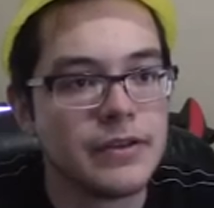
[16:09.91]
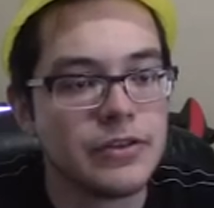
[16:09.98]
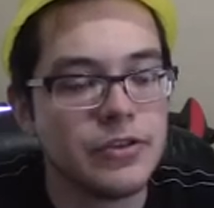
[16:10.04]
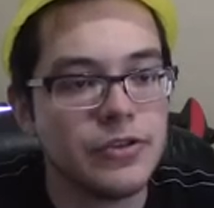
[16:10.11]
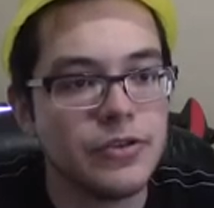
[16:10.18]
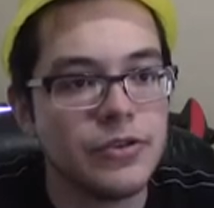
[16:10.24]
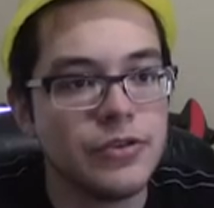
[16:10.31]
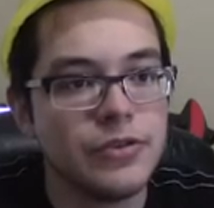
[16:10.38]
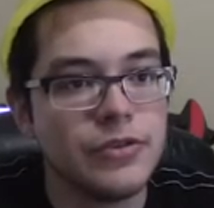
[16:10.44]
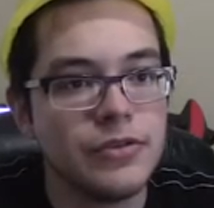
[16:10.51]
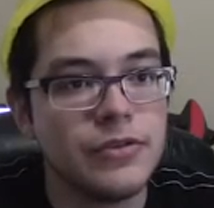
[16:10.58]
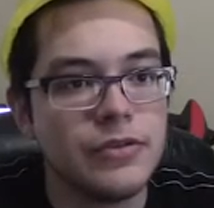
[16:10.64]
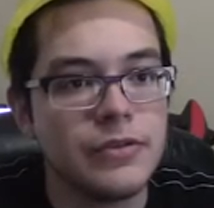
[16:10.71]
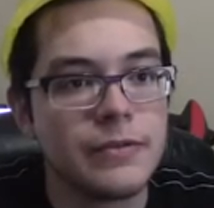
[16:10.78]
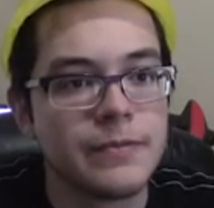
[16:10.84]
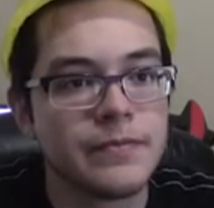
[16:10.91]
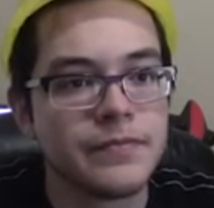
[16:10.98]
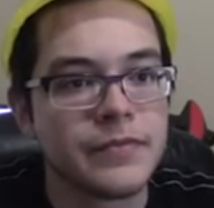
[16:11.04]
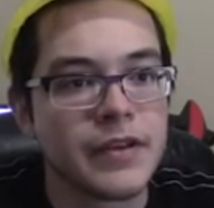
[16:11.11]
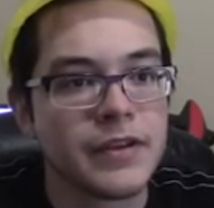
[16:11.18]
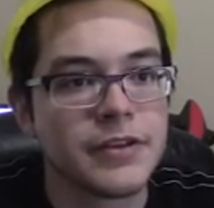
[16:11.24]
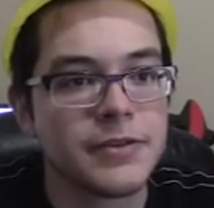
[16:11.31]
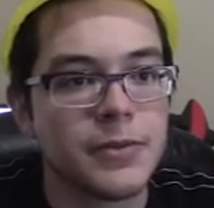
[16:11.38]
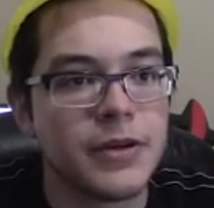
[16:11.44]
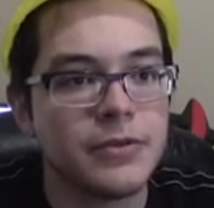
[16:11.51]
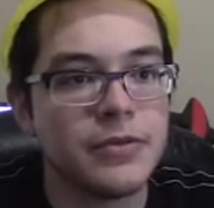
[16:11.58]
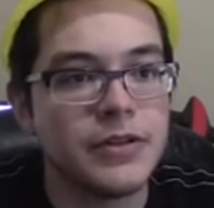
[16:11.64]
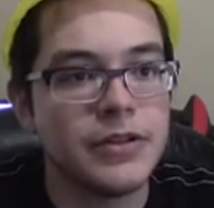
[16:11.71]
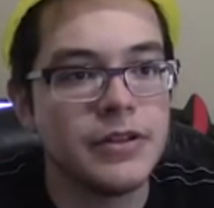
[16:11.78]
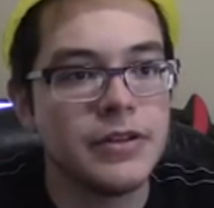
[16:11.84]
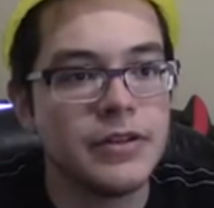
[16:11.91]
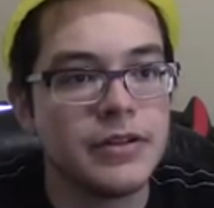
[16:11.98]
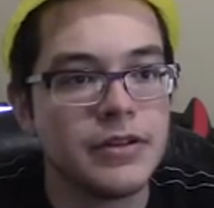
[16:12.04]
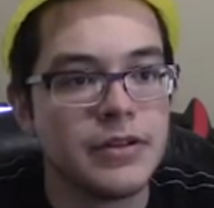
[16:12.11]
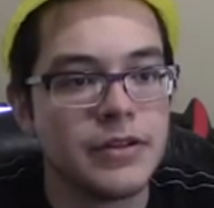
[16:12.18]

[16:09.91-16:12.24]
Two. Small one.